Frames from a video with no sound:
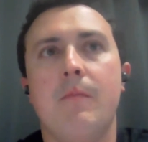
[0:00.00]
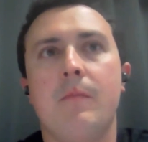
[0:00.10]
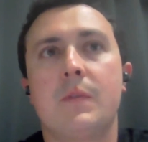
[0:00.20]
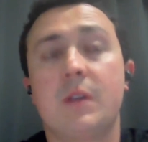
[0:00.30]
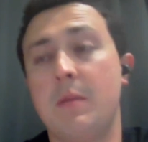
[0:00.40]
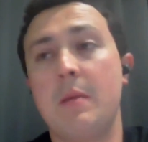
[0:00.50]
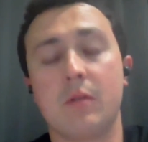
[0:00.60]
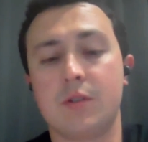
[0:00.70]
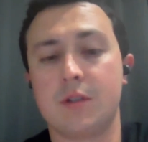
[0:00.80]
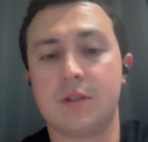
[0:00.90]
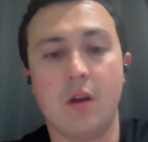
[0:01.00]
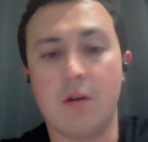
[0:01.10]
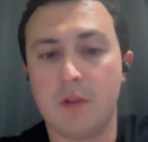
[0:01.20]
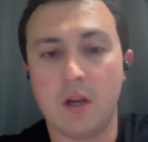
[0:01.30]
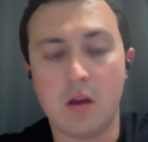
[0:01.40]
Some people just
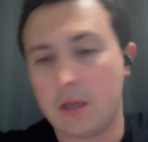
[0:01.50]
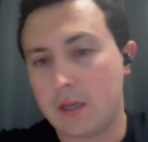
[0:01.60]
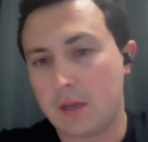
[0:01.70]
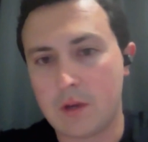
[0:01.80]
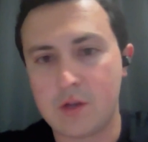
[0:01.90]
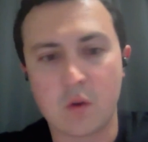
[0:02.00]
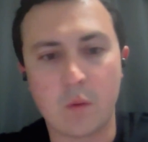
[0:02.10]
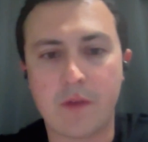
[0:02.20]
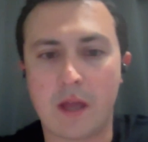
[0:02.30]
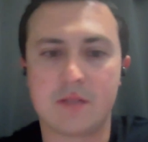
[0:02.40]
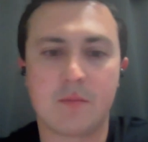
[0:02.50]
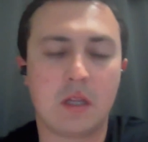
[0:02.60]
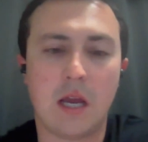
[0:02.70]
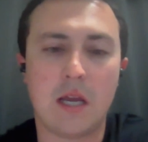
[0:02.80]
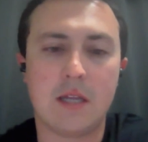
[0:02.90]
don't, like at Renjoy, we've got some
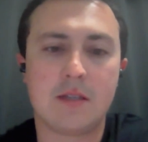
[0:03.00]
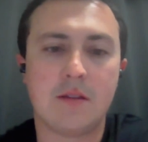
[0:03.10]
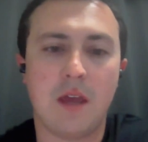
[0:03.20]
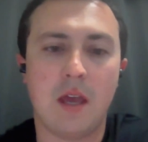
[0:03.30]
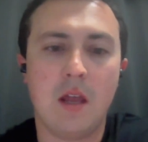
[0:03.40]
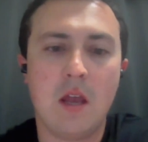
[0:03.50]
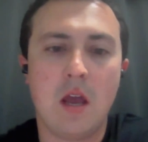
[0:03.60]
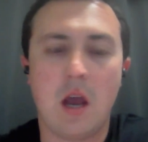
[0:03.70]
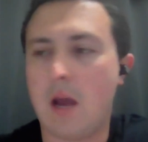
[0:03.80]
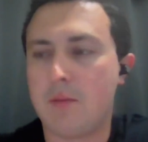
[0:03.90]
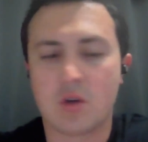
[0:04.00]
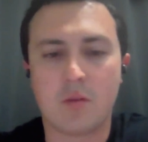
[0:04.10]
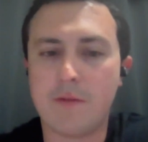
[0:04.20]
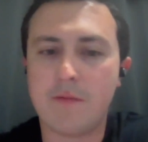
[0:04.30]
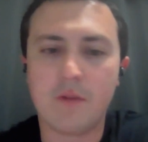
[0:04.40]
clients that I'm sure
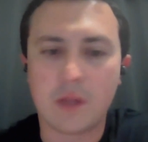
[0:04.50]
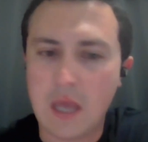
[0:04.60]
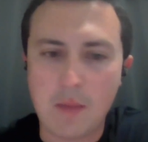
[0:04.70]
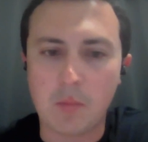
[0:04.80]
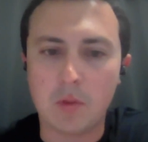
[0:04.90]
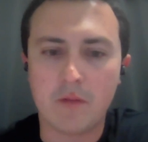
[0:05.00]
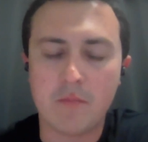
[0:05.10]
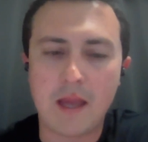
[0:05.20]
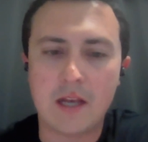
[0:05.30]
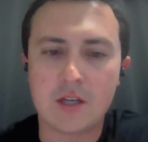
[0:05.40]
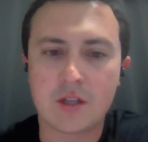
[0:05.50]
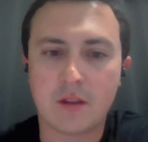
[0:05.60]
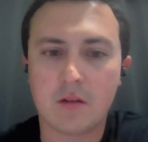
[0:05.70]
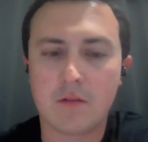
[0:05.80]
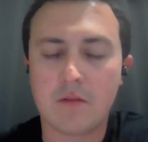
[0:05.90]
would be fully capable of
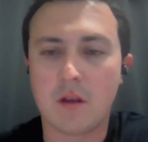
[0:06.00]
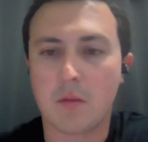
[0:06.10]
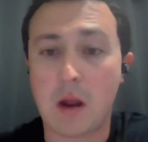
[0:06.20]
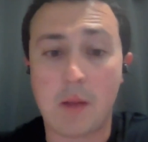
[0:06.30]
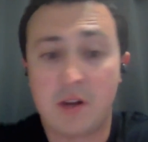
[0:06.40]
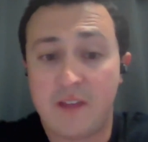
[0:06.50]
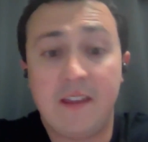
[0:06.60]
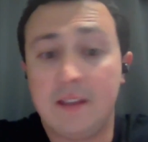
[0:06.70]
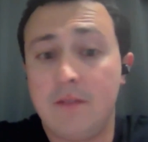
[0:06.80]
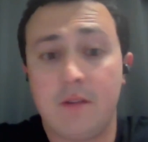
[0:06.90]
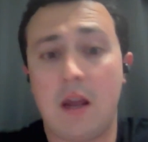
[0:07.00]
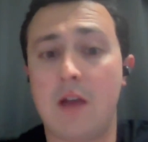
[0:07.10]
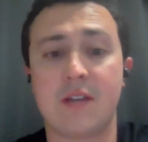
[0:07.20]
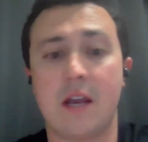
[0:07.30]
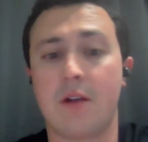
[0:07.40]
managing their property, and they're
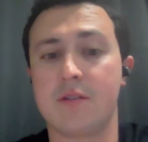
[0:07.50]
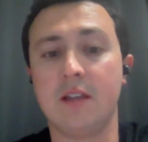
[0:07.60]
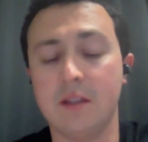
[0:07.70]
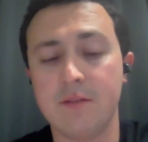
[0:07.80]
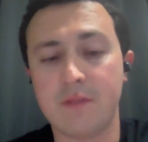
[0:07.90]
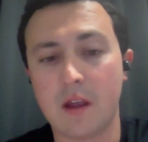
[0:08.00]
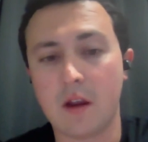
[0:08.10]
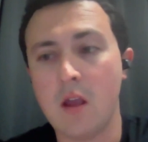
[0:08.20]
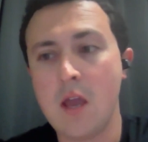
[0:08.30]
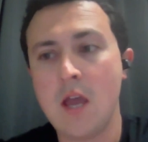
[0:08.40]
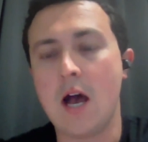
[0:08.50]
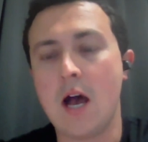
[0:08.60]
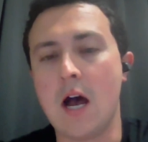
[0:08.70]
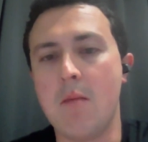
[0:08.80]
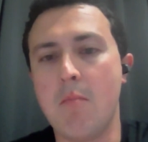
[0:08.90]
house hackers. They live there.
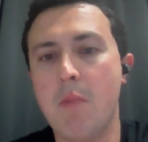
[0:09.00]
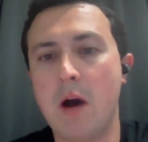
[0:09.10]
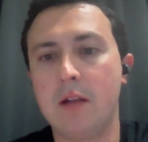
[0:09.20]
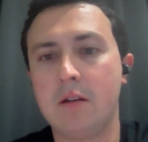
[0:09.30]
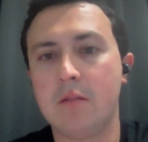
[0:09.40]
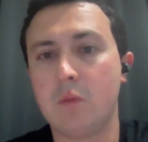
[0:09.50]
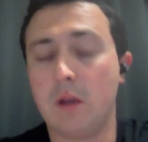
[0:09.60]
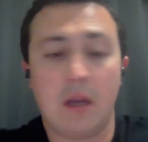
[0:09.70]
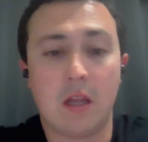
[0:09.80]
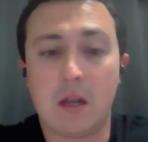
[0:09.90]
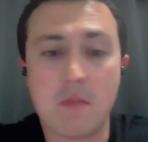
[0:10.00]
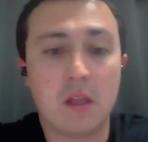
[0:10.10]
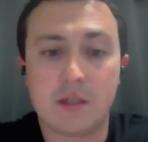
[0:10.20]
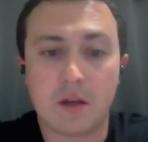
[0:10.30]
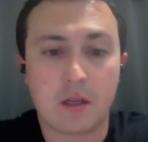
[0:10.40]
But we got a lot of
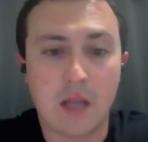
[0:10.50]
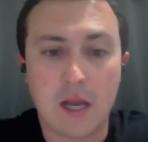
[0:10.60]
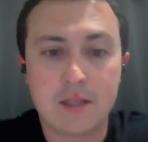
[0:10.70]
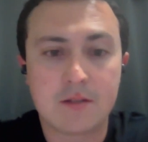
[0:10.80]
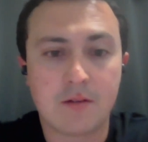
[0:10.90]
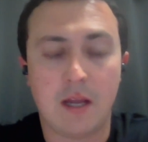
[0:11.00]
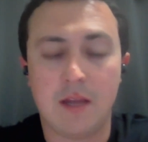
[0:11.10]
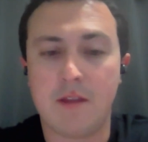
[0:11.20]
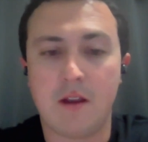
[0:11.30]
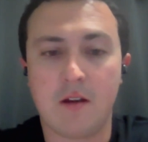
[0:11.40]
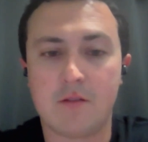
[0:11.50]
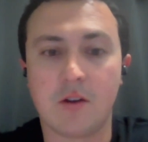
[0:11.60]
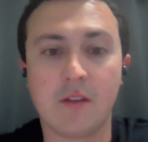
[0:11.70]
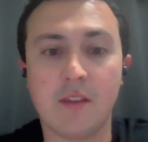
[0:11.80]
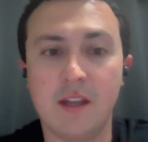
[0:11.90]
military clients, right? And
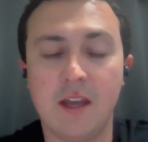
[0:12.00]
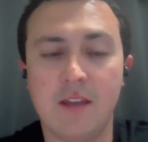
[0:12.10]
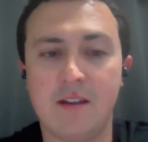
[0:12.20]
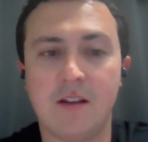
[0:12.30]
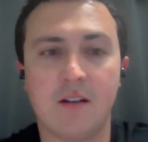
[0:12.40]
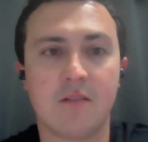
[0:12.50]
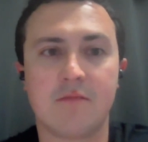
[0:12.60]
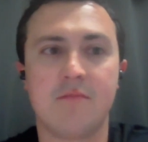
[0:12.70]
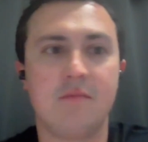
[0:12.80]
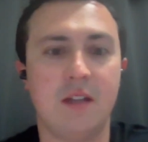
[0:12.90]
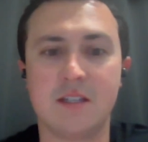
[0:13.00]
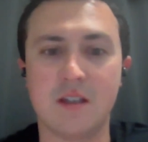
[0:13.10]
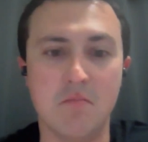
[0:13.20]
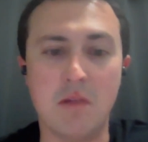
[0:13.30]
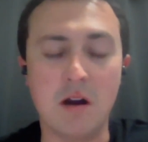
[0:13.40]
during the day, they're in
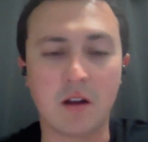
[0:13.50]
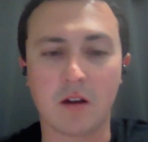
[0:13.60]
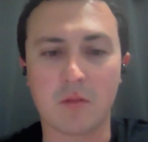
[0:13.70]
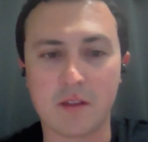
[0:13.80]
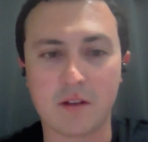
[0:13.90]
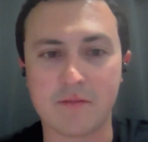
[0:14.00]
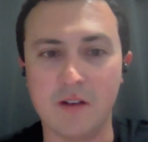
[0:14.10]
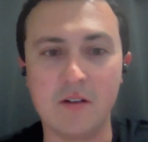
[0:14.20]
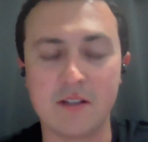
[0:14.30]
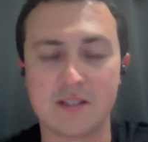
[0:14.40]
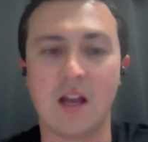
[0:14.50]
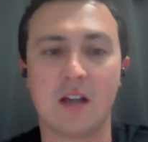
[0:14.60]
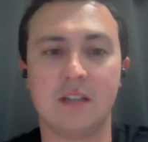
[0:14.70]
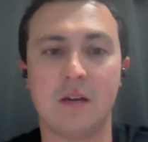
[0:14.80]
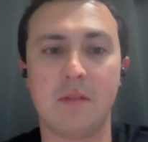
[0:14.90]
some bunker where their phone is
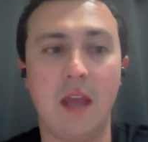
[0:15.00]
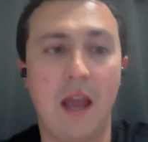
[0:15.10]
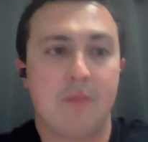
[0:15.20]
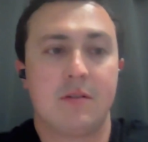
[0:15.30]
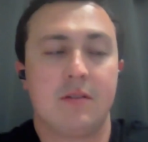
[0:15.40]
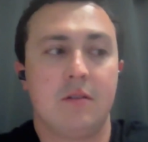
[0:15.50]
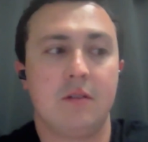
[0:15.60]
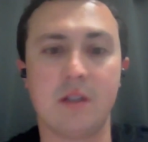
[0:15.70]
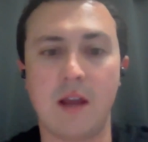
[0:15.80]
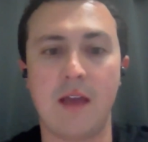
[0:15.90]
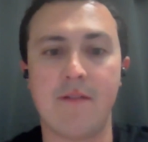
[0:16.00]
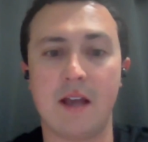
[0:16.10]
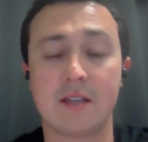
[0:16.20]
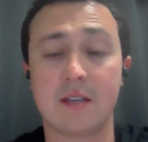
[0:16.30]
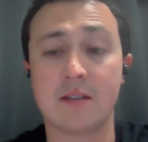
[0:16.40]
locked up and they absolutely don't have
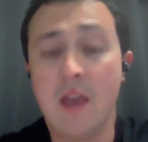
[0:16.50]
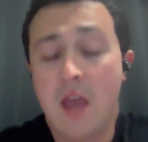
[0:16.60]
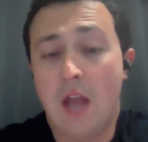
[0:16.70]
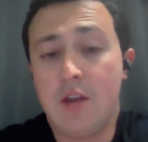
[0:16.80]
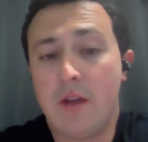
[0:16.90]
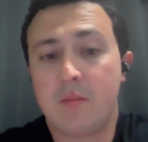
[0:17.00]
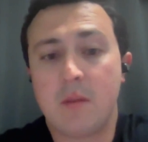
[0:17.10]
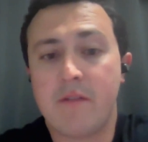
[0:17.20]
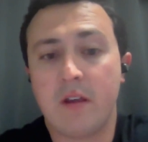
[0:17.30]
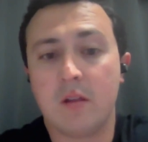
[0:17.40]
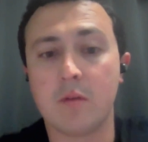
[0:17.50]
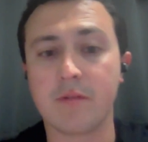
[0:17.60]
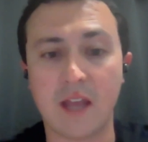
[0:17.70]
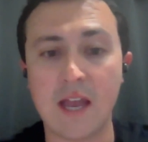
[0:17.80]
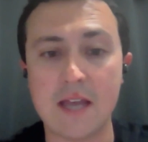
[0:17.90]
access. And you have to be available
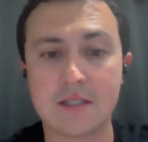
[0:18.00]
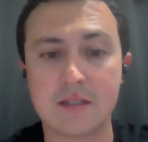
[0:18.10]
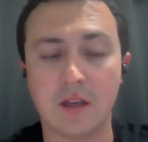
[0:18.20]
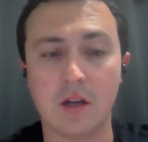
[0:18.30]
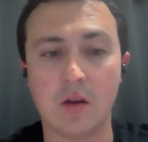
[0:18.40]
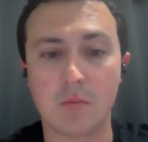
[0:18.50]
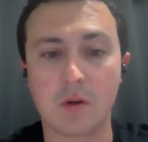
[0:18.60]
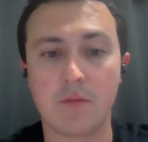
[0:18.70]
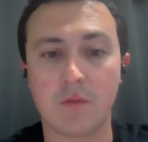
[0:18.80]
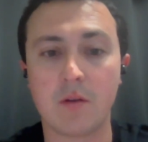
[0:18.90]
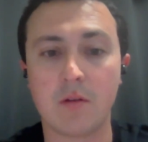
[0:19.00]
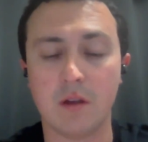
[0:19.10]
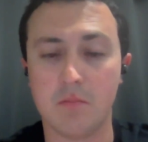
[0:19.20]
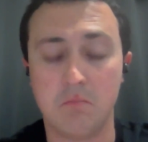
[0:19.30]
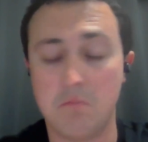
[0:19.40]
for guests, pretty
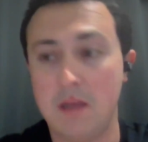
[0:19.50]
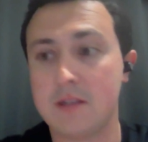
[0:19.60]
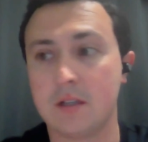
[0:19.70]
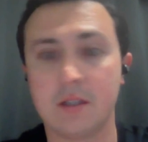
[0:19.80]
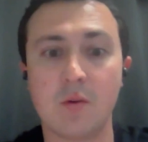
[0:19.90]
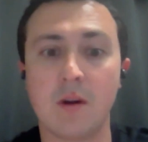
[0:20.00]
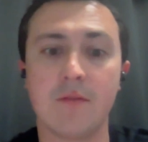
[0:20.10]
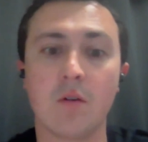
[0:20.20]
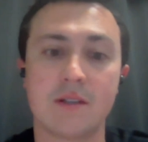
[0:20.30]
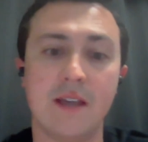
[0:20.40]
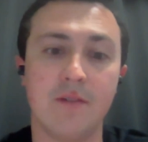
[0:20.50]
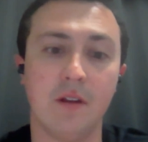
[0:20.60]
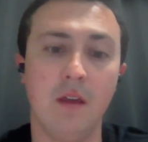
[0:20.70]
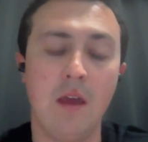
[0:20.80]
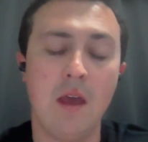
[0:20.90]
frequent, basically
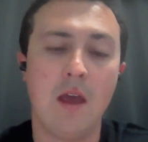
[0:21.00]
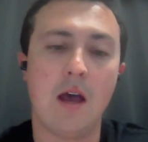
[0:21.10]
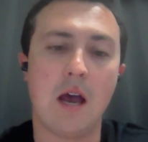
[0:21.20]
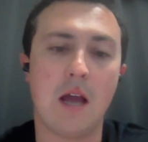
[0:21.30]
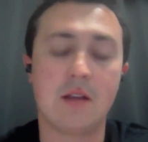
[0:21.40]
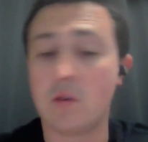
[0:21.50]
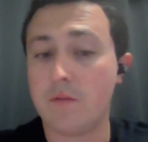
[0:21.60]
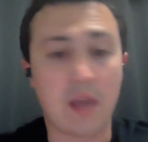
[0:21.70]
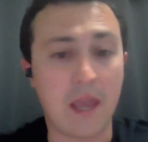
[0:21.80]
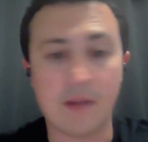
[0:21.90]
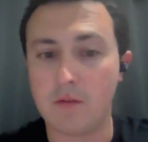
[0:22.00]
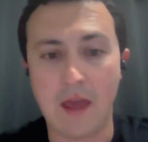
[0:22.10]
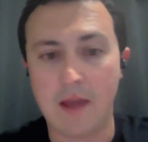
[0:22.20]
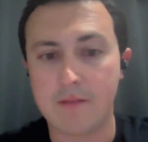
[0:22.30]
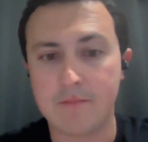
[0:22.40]
24/7. So if you can't do
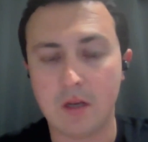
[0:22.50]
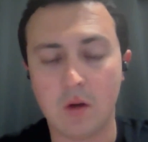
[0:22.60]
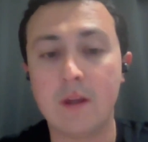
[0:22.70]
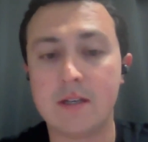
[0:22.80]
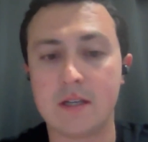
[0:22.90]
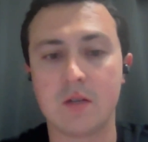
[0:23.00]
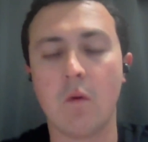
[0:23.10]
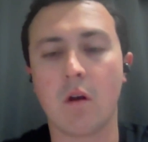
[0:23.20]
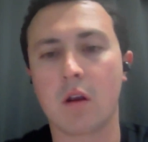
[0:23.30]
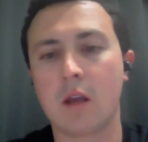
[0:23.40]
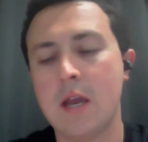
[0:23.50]
that, it doesn't work.